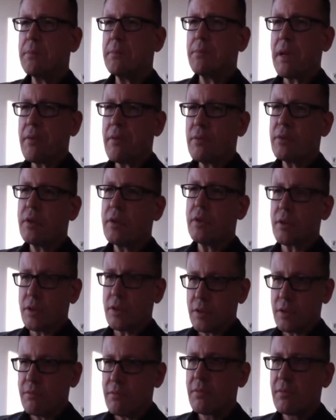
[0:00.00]
Meat and
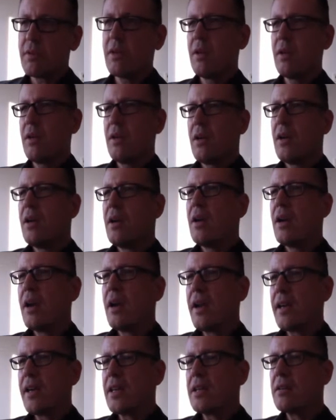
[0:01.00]
beverage,
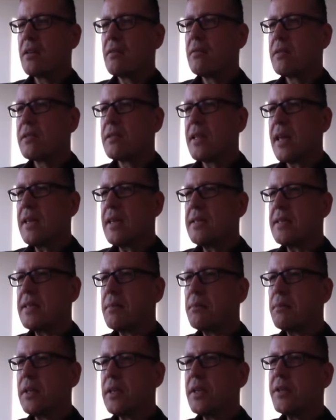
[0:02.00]
like steaks
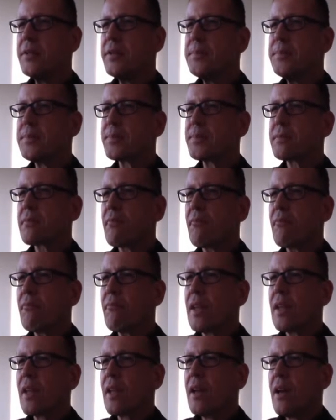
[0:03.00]
and beer,
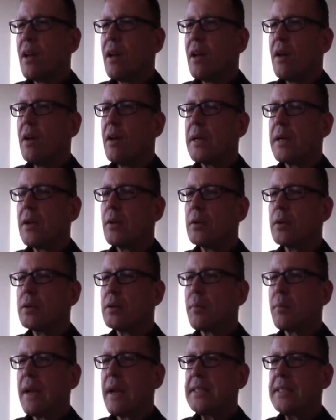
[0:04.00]
but
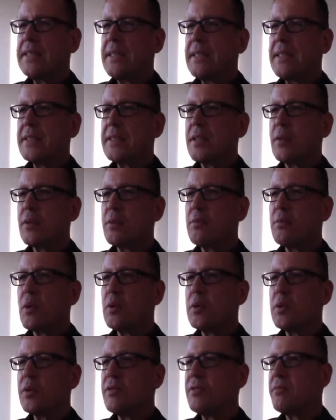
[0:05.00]
also plastics,
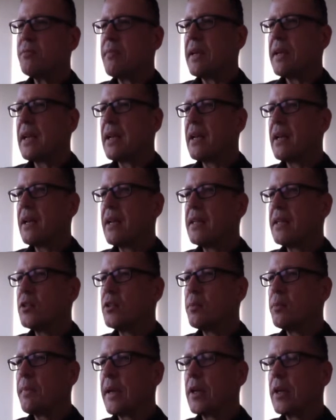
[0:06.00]
automotive, metal,
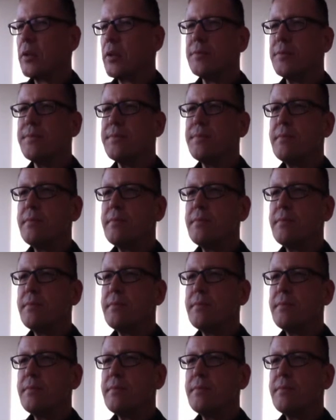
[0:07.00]
and tobacco.